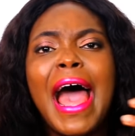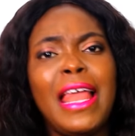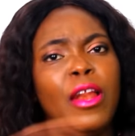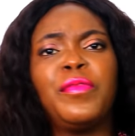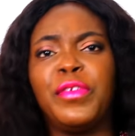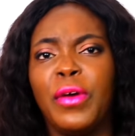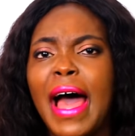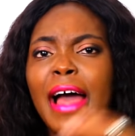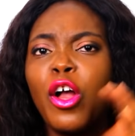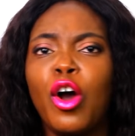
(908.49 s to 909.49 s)
I love you
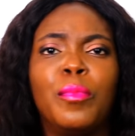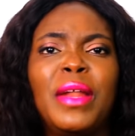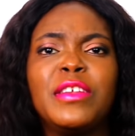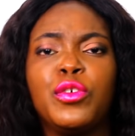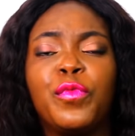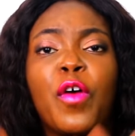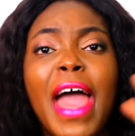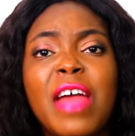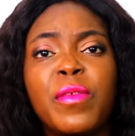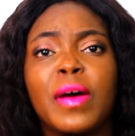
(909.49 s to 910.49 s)
and God bless you. For
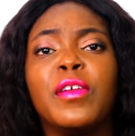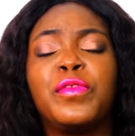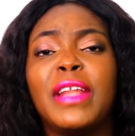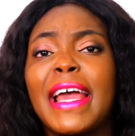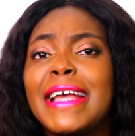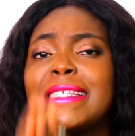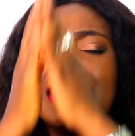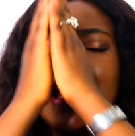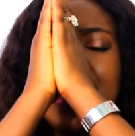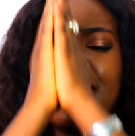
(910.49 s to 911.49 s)
every one of you, like I
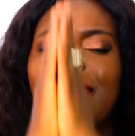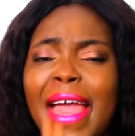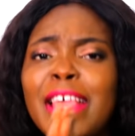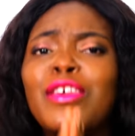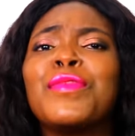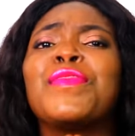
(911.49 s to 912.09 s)
said, thank